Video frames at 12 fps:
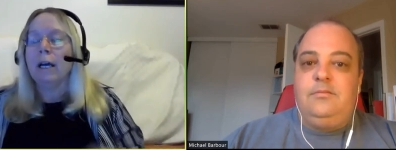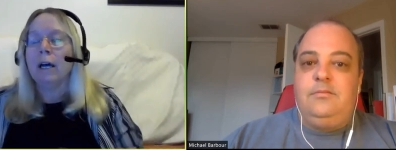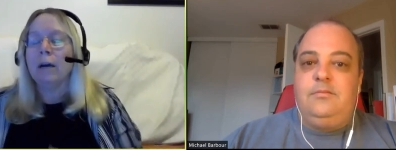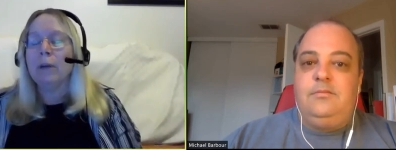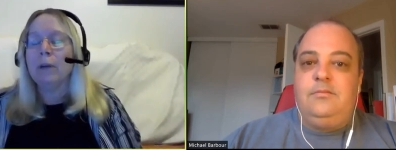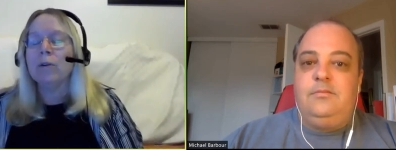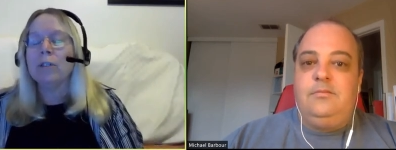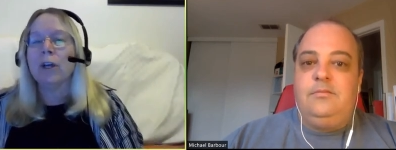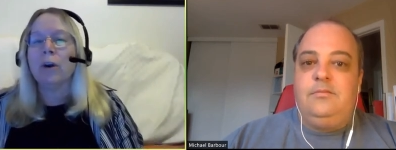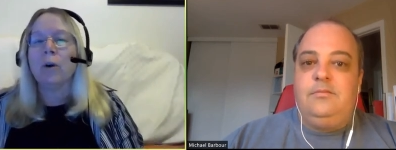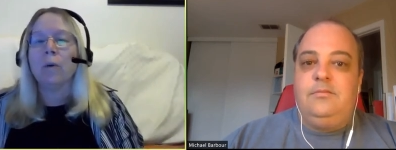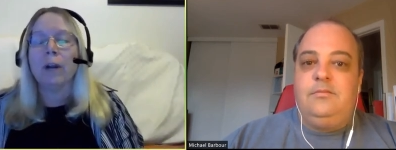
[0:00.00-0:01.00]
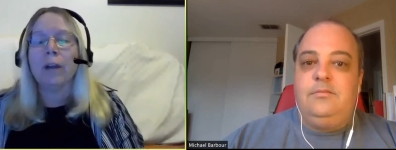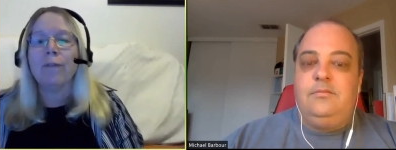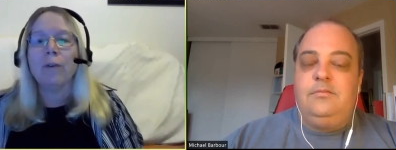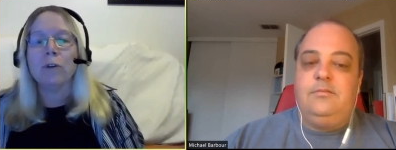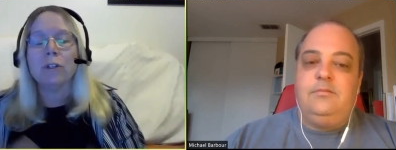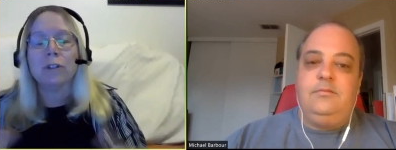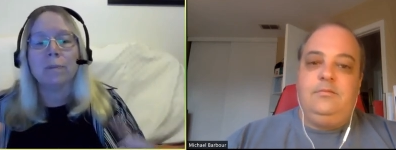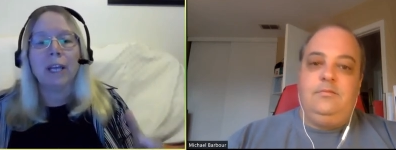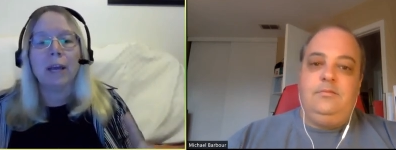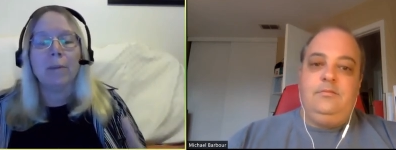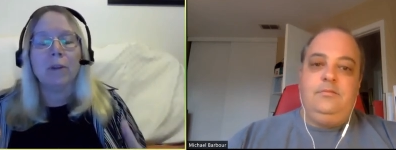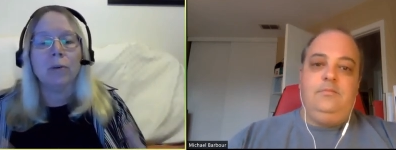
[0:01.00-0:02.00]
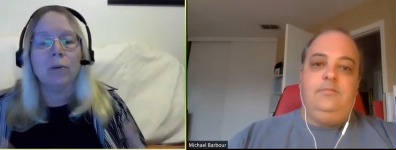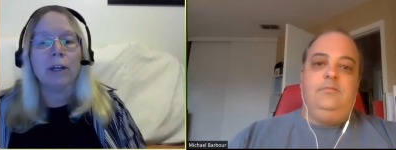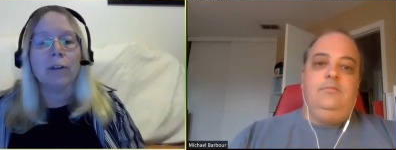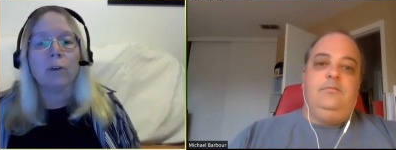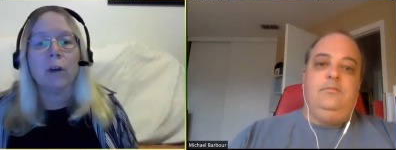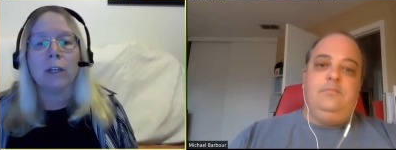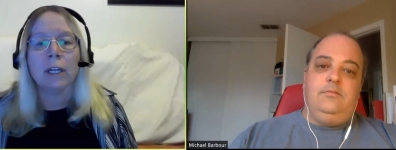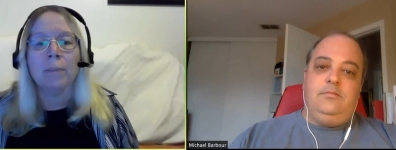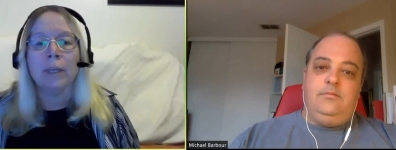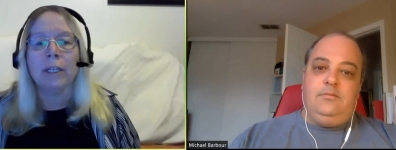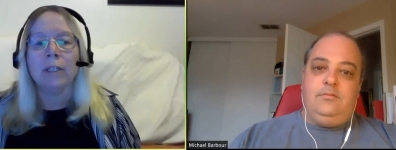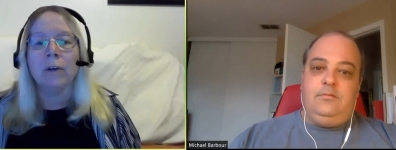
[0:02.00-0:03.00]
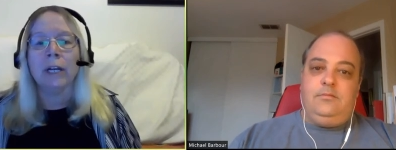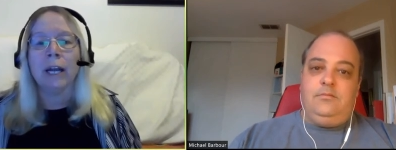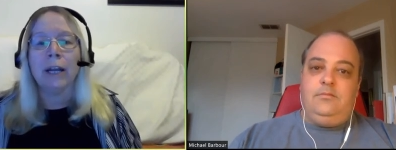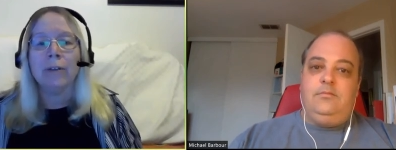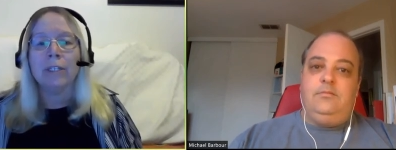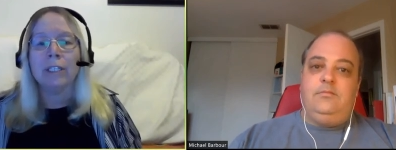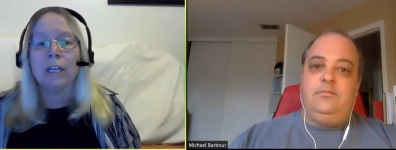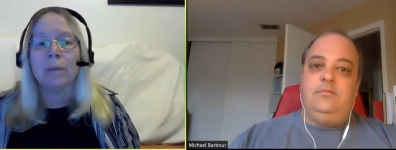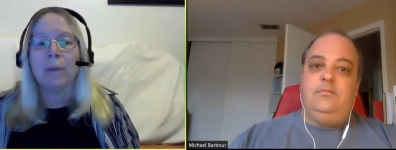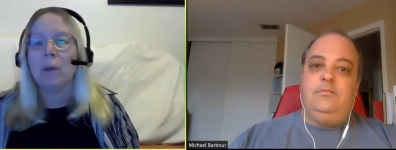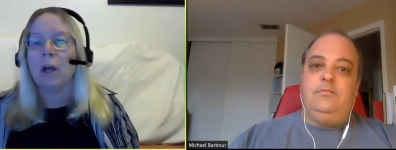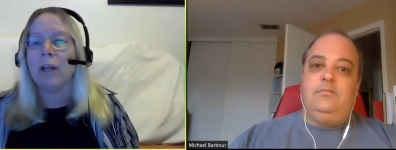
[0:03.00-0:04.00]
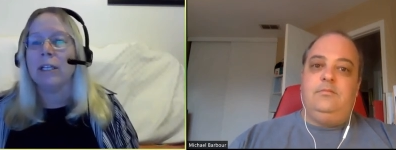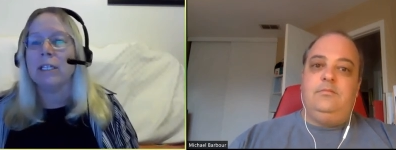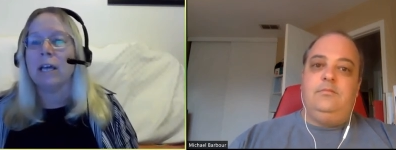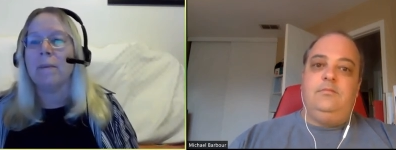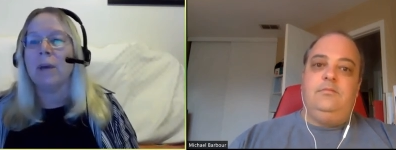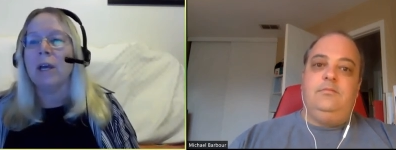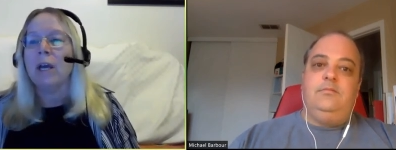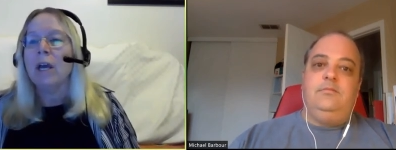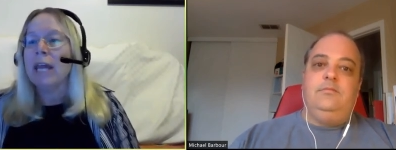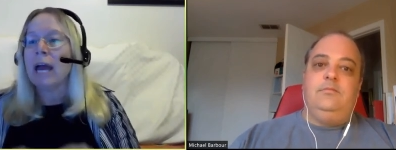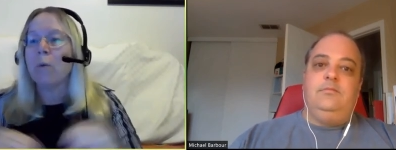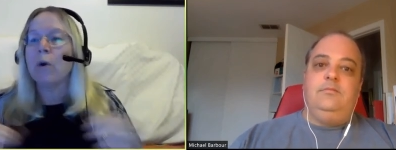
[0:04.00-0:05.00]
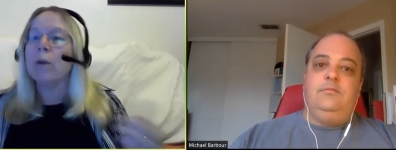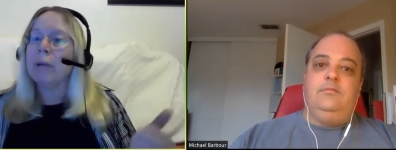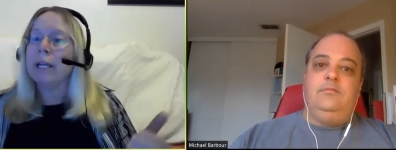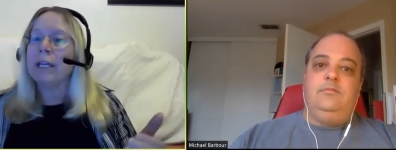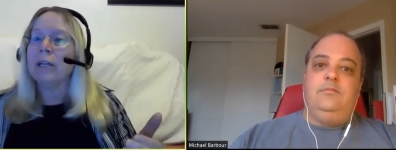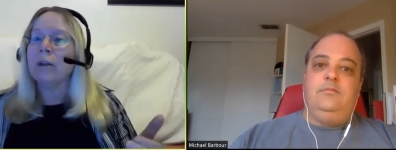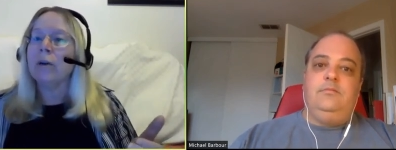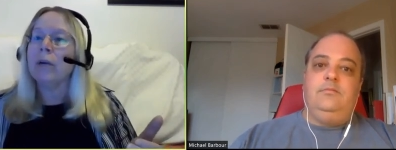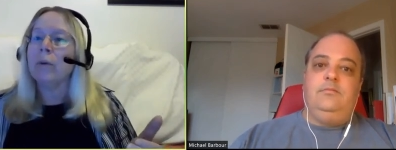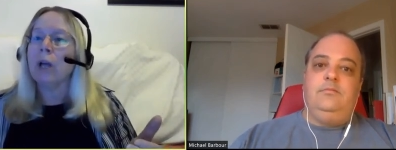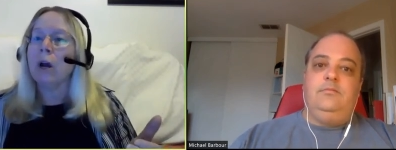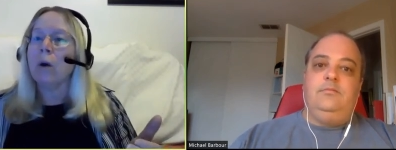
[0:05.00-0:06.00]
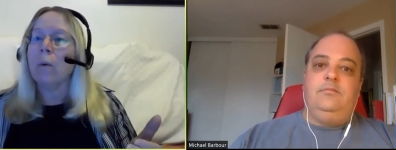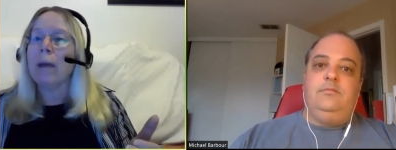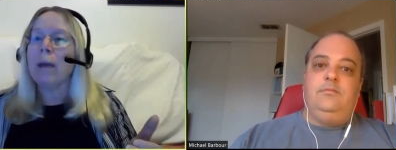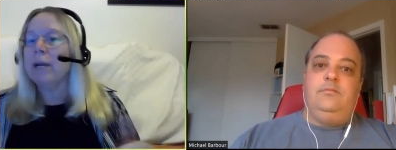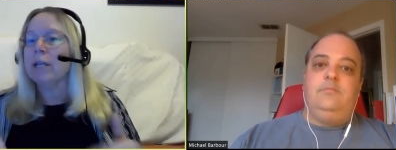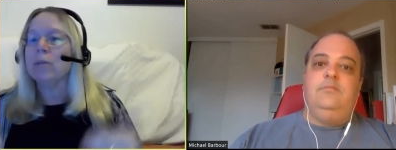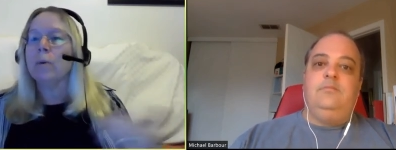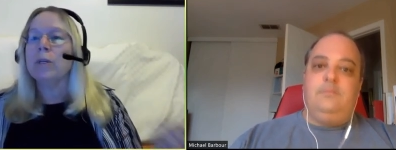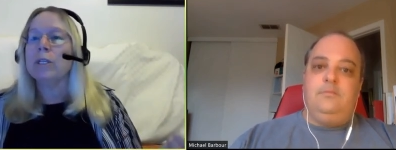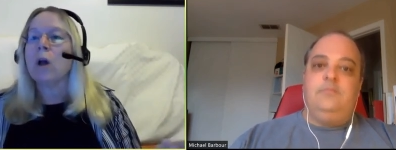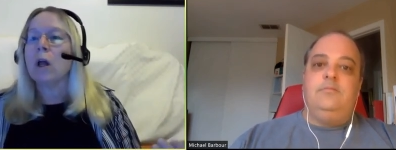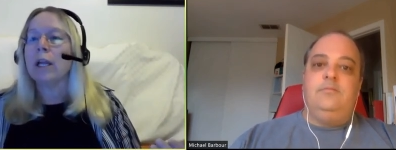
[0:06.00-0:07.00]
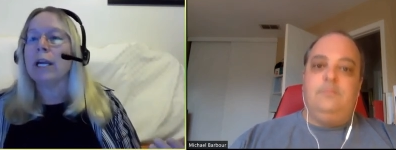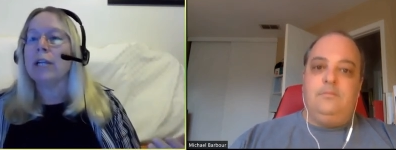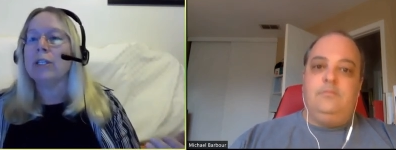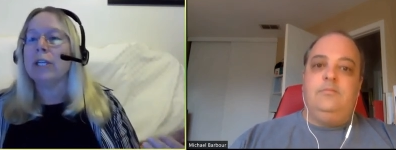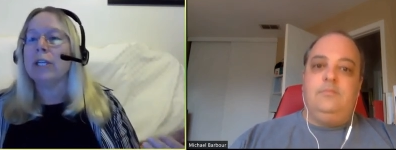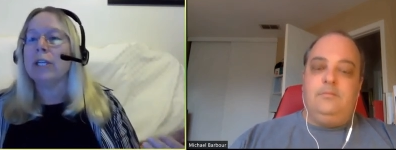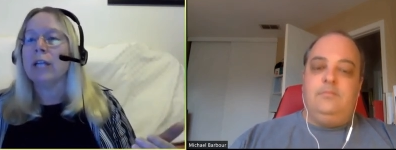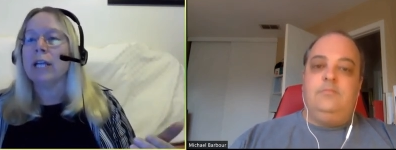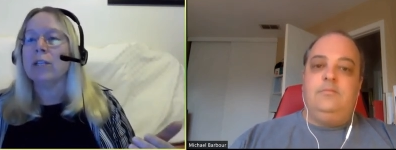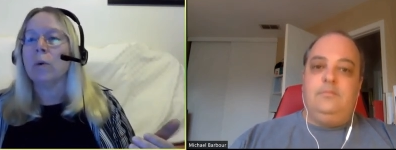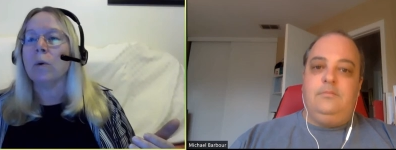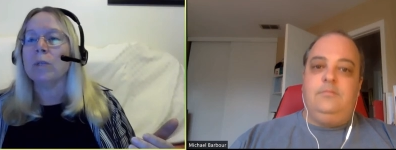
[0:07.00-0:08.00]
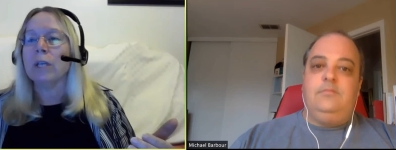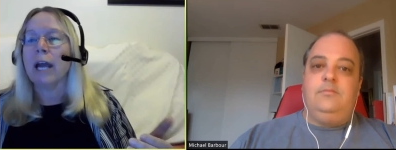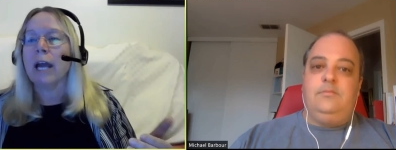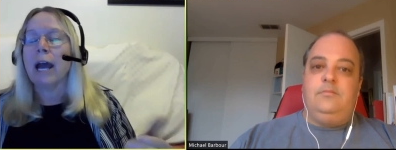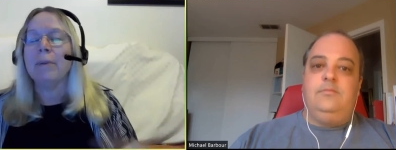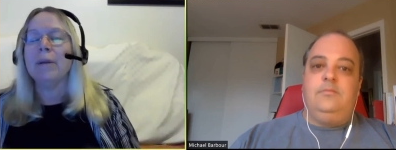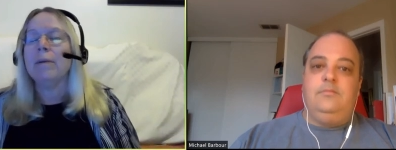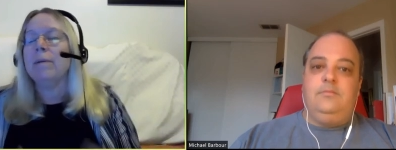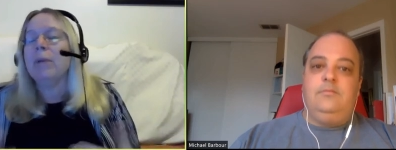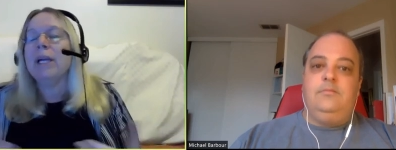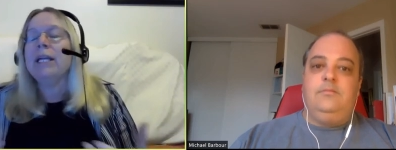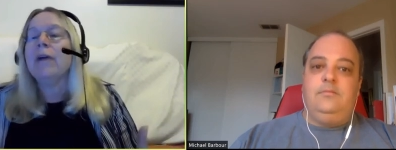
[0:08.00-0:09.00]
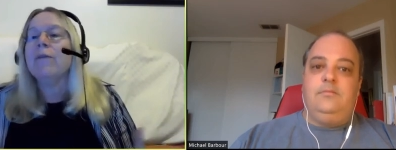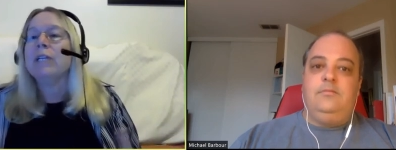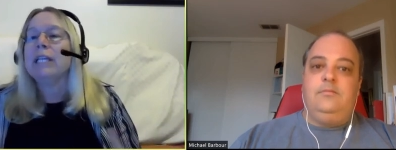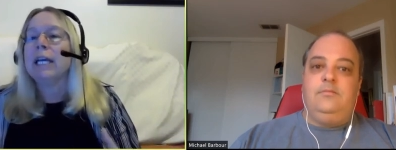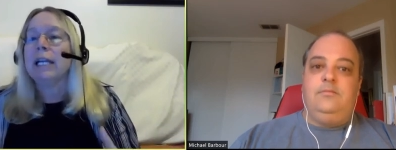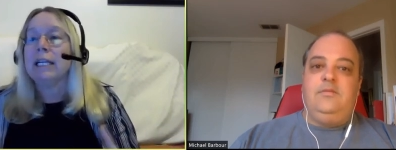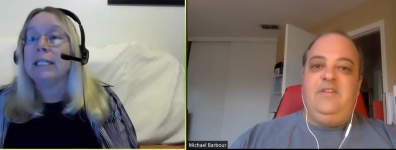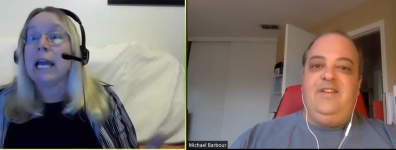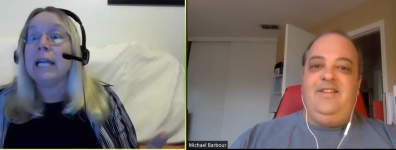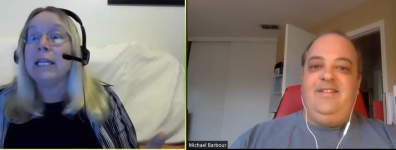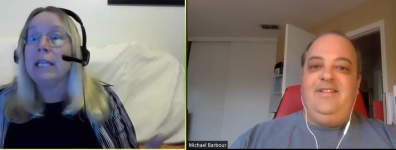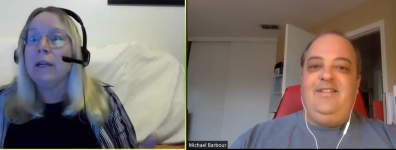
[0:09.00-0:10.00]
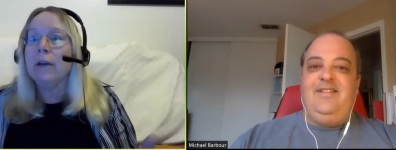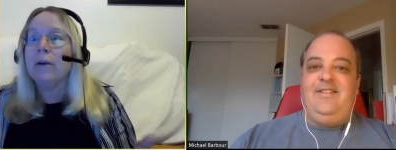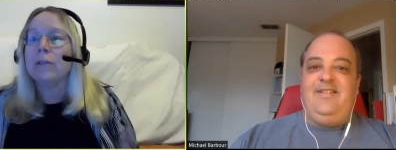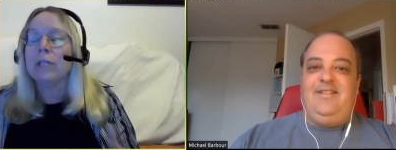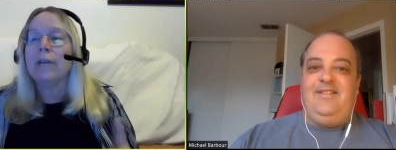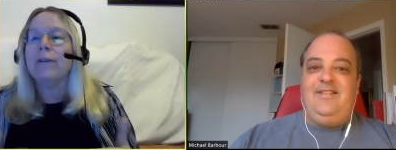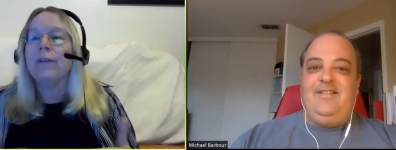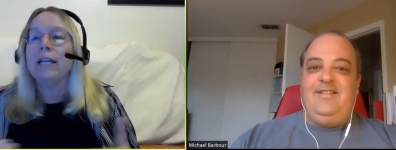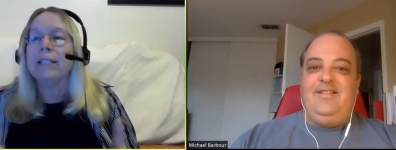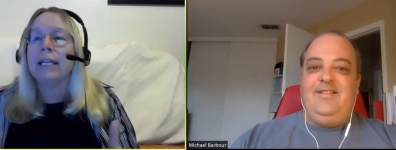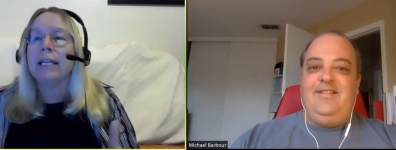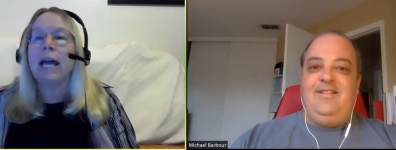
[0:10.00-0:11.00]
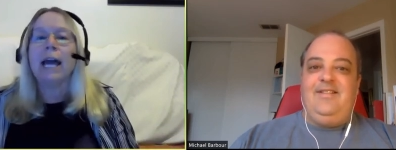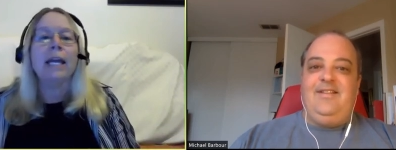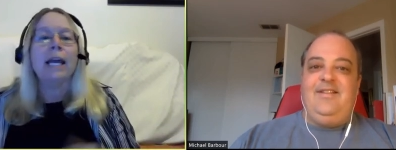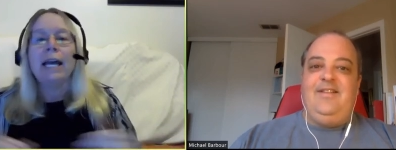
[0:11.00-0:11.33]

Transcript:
Speaker 1: Um, years ago, when I first became the director for online and blended learning, I used to tell people all the time that word blended learning would go away because we would just call it education. That's what was going to happen. But it never did. In ten years, and even as I led,